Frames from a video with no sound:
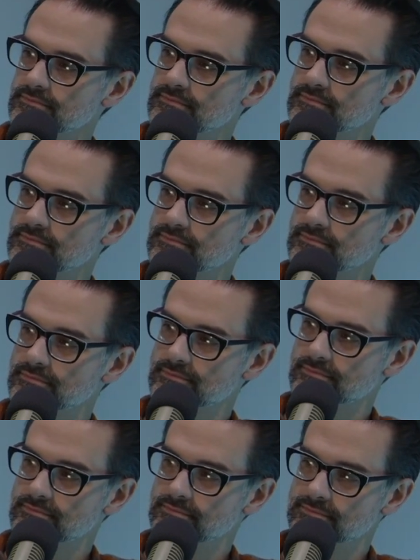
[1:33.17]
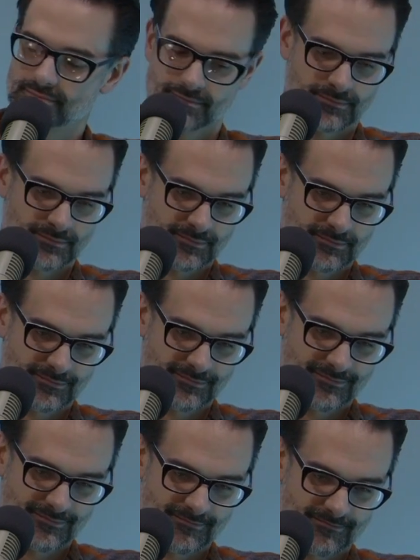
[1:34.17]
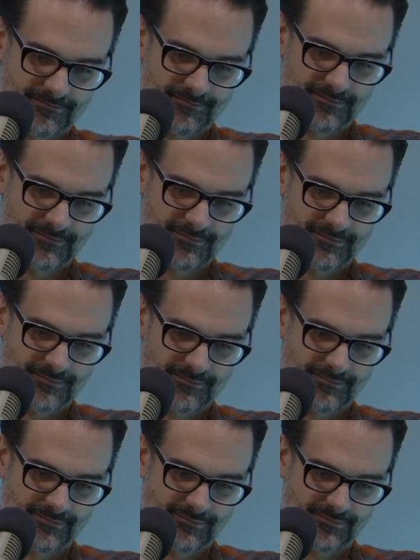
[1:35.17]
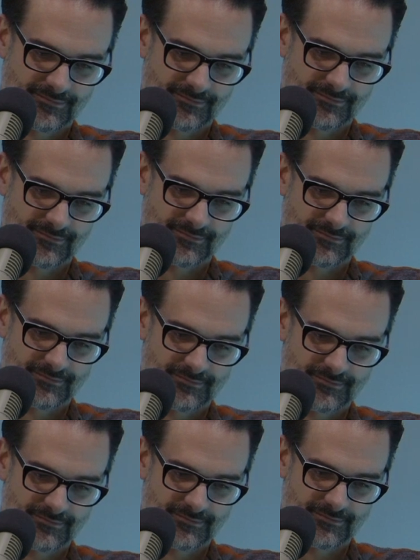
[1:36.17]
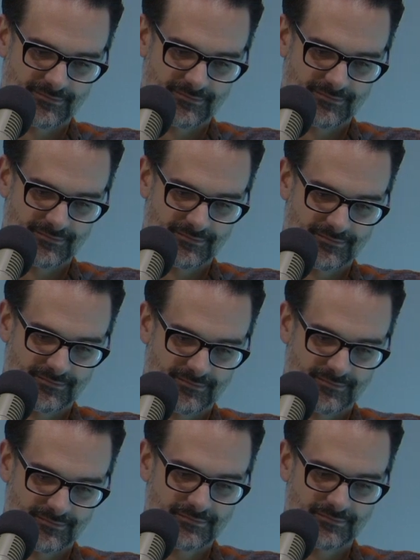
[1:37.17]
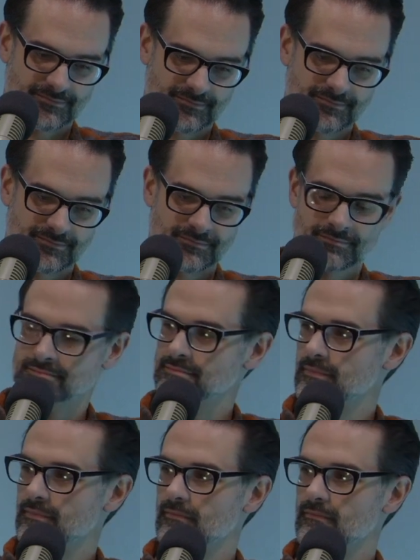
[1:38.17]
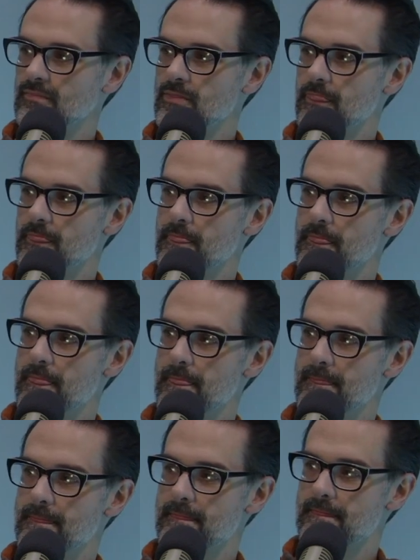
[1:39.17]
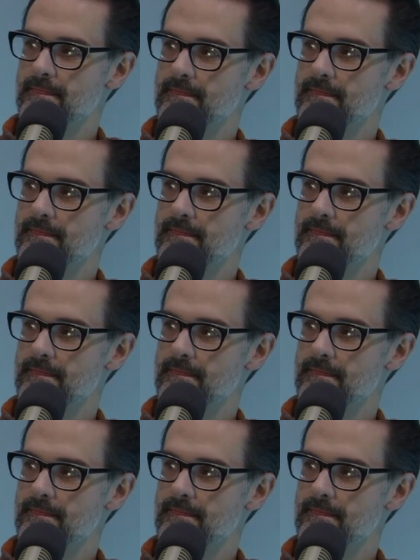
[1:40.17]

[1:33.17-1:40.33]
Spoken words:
This person isn't speaking.